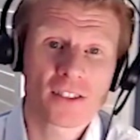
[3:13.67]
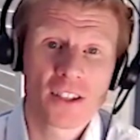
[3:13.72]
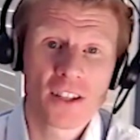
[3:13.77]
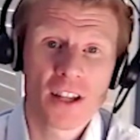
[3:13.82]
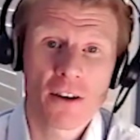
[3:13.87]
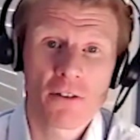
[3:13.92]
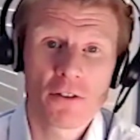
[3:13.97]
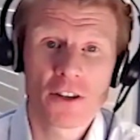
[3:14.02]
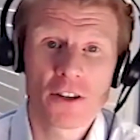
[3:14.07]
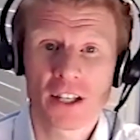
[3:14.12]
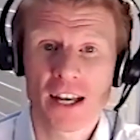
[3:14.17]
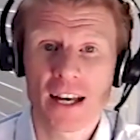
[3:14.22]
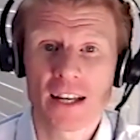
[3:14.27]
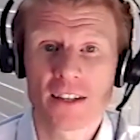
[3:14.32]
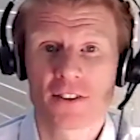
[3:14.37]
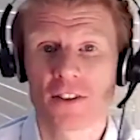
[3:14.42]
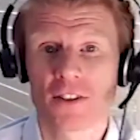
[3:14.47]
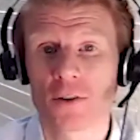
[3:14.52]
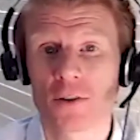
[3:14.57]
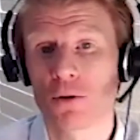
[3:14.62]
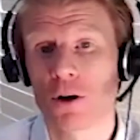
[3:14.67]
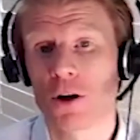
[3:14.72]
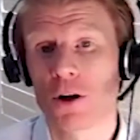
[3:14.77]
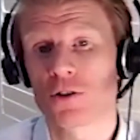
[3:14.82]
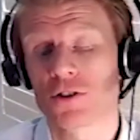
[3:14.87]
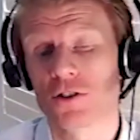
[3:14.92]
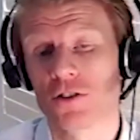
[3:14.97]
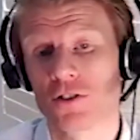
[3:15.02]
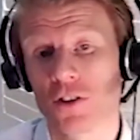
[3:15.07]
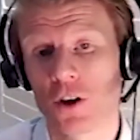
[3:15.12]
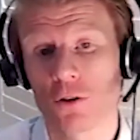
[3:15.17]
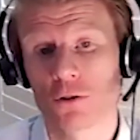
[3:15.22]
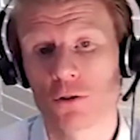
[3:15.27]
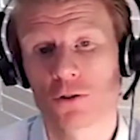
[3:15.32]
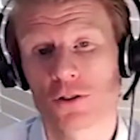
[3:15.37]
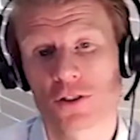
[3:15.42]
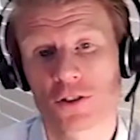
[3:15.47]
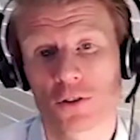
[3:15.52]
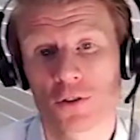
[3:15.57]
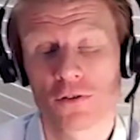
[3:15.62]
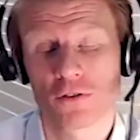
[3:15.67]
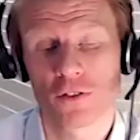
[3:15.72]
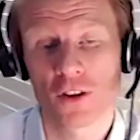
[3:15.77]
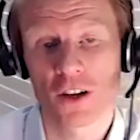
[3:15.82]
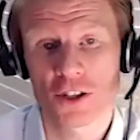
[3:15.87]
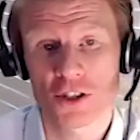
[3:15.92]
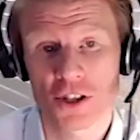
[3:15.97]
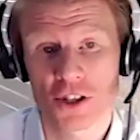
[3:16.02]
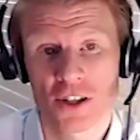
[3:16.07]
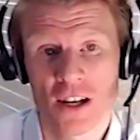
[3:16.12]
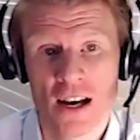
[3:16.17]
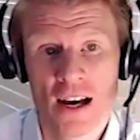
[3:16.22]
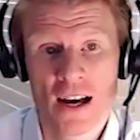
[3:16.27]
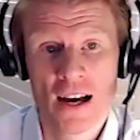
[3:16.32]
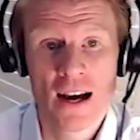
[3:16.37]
in their indicated approach and tolerance to inflation.